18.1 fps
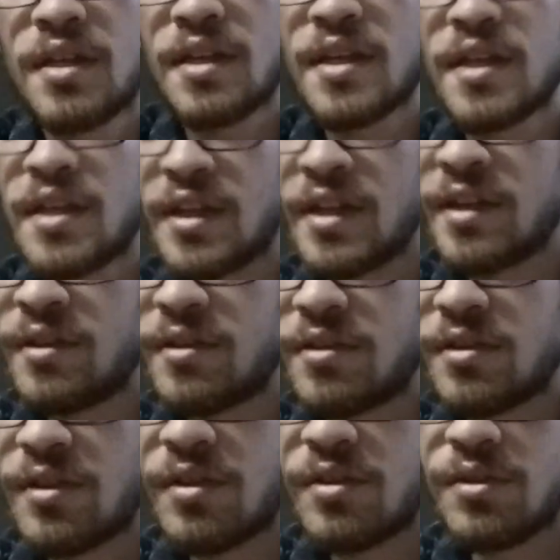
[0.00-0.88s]
yeah, that'll
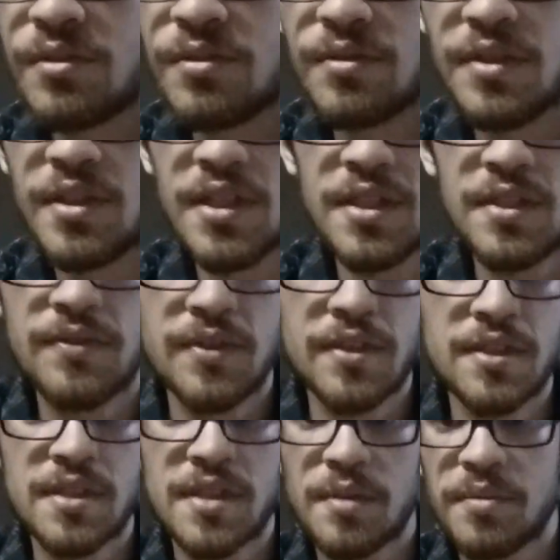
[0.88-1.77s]
conclude this
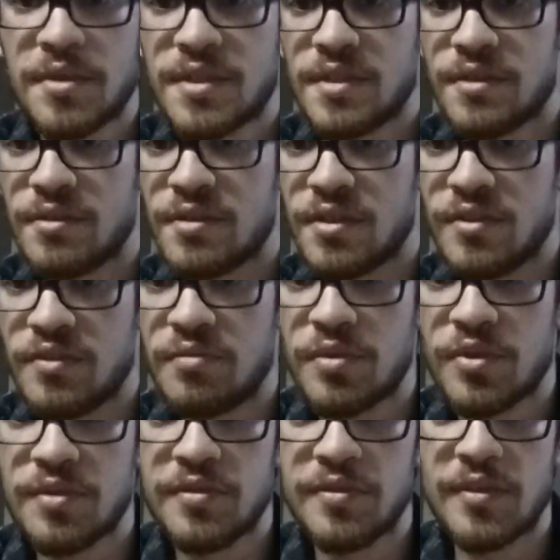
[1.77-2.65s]
first episode of
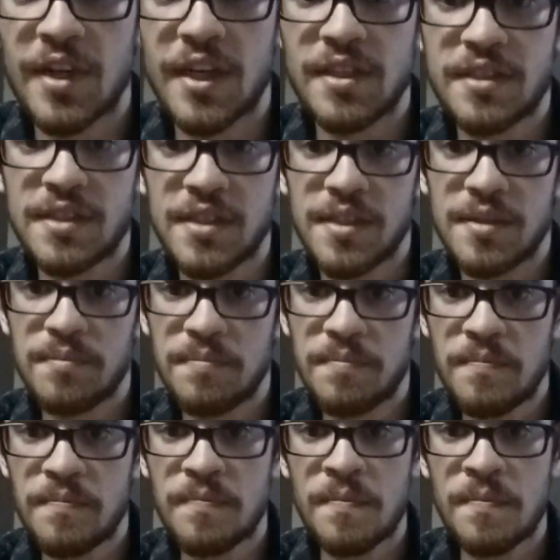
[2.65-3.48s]
Proof of Concept.